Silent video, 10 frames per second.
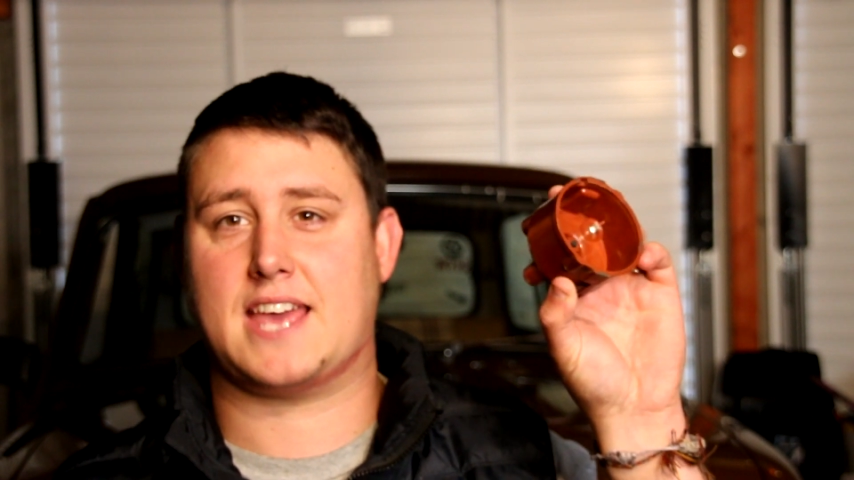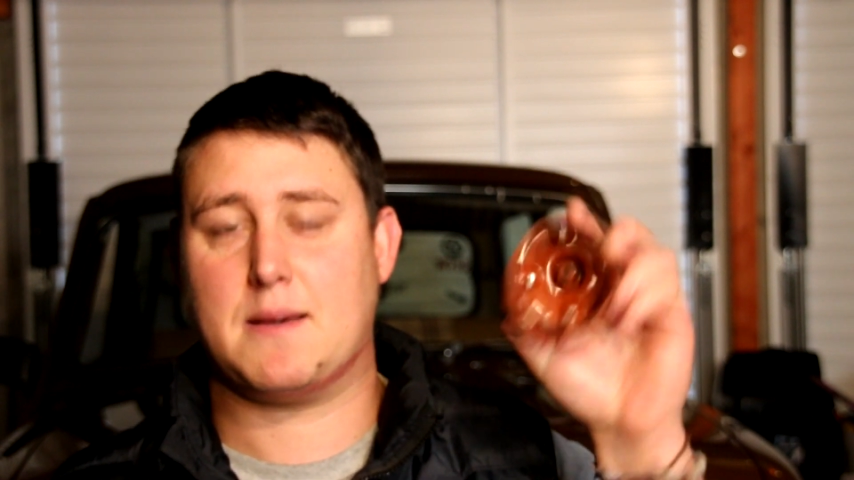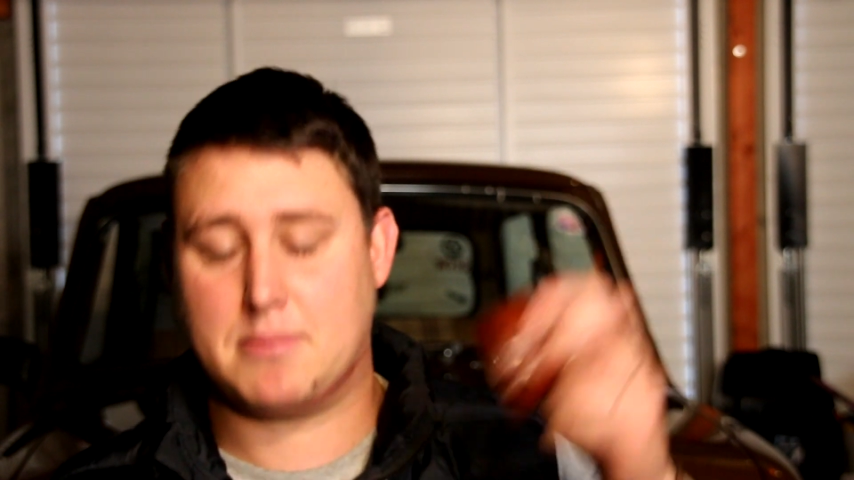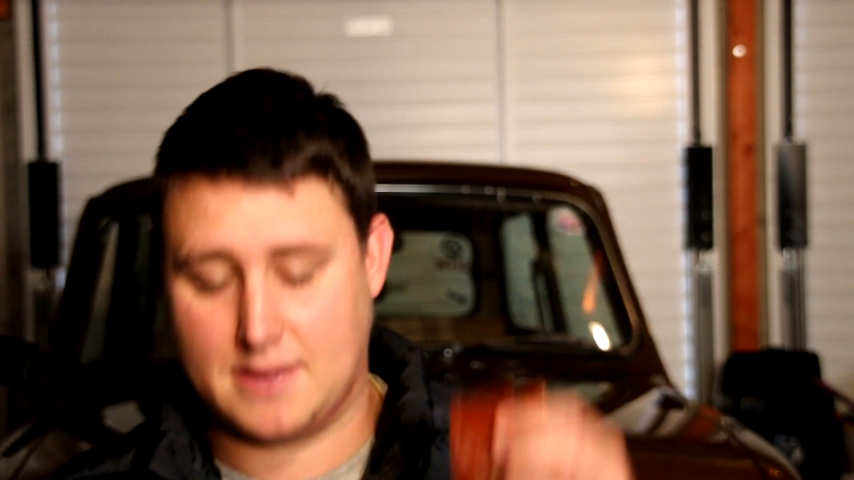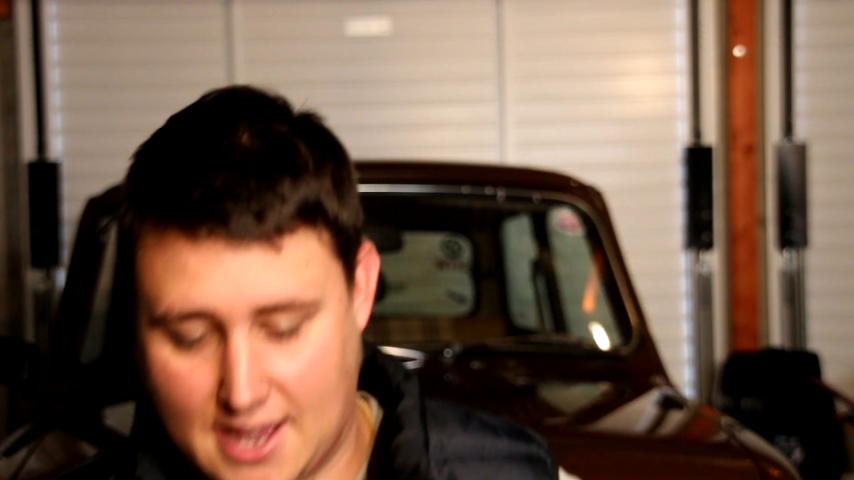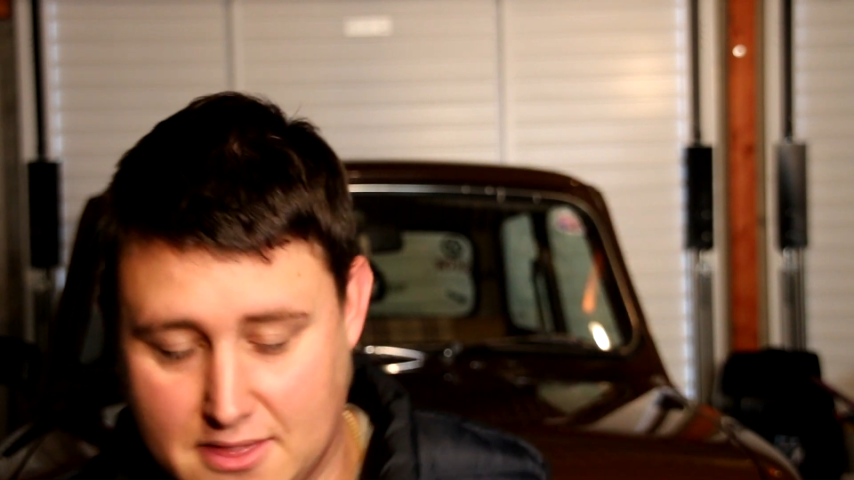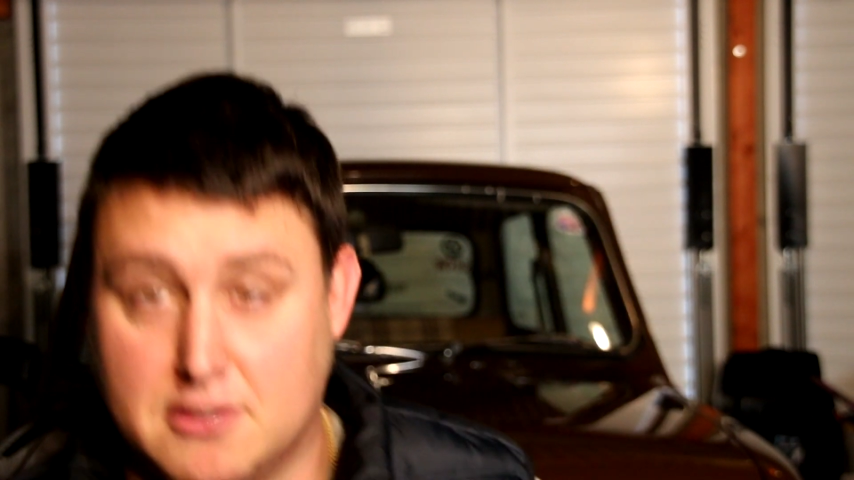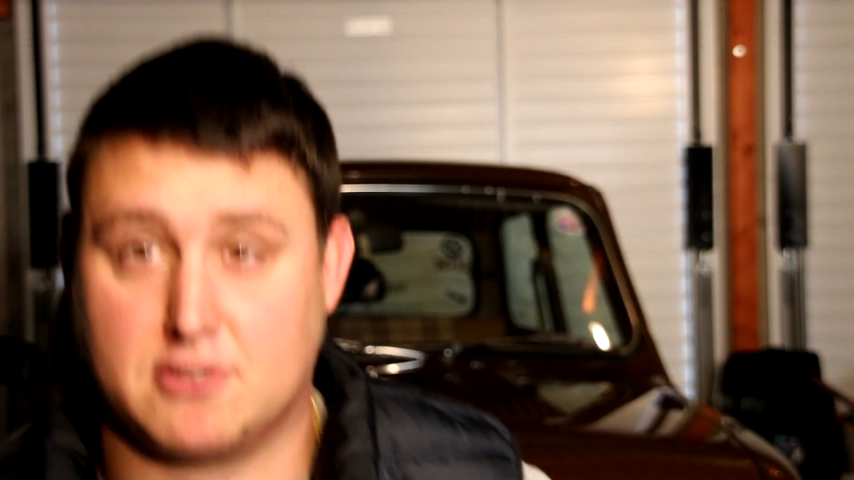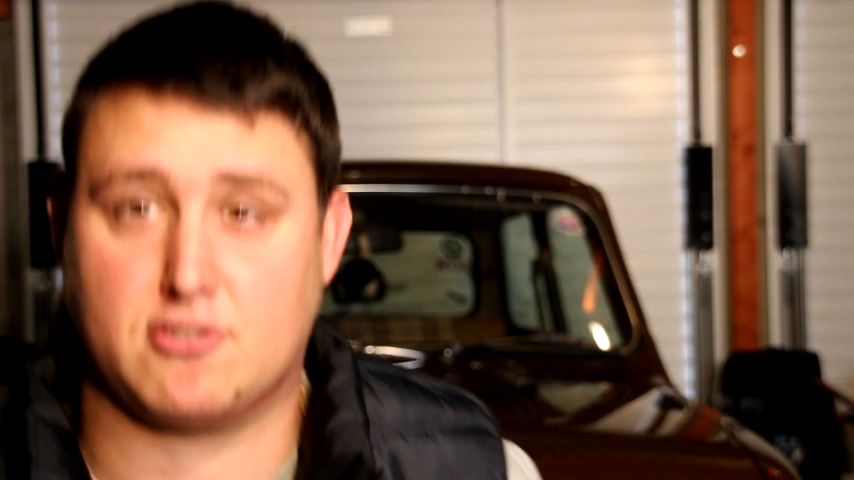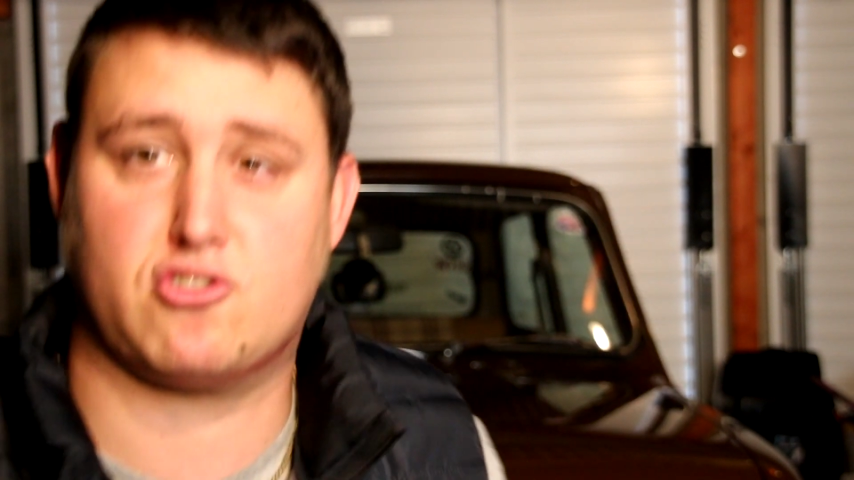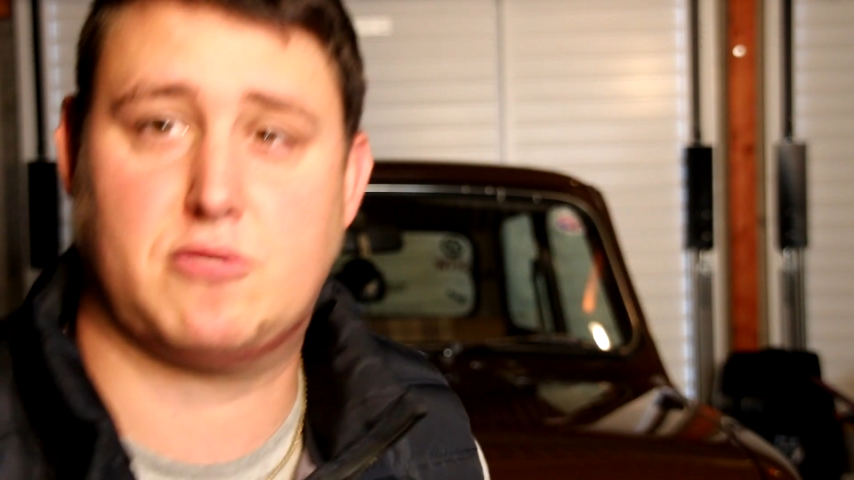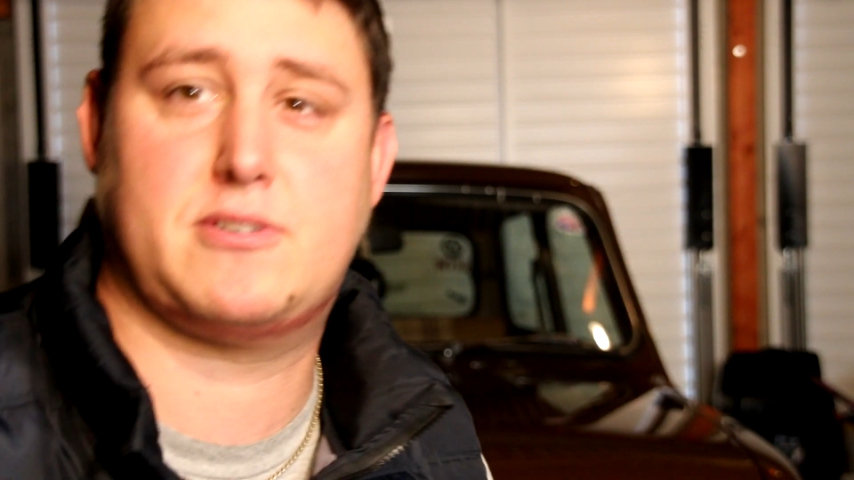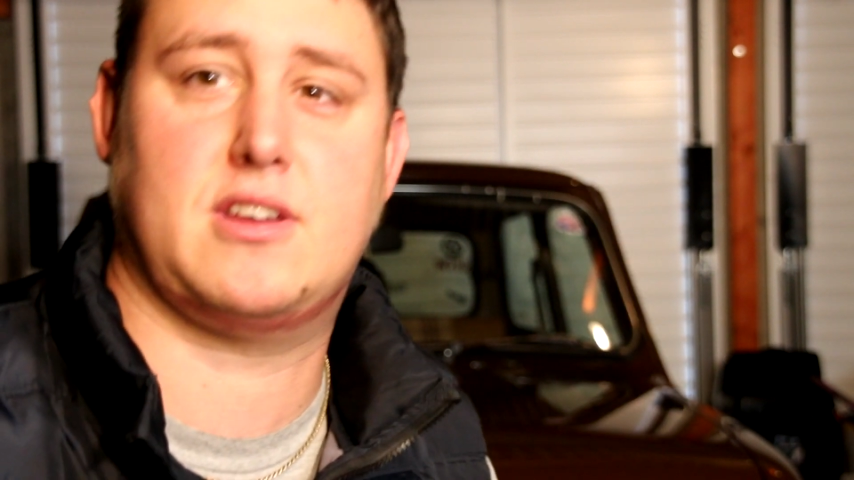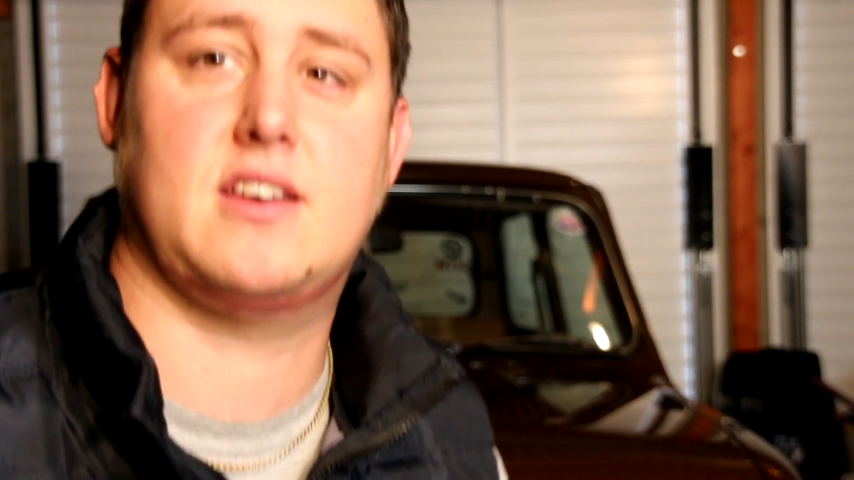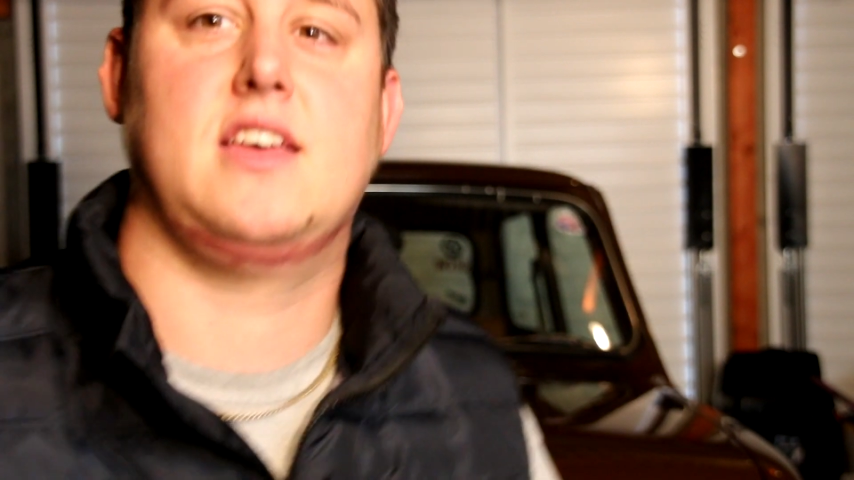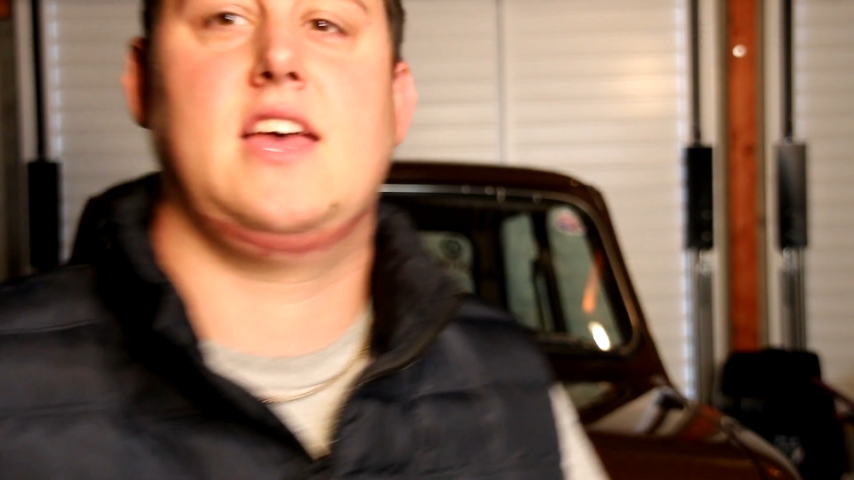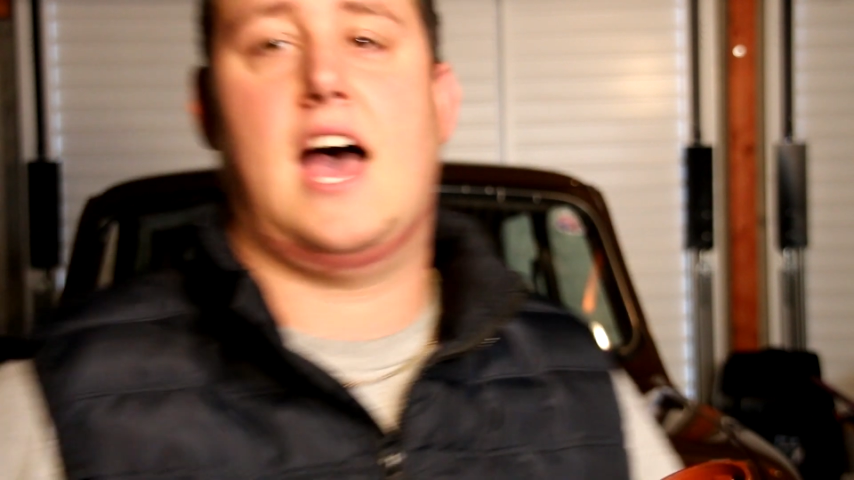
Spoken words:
cap and the distributor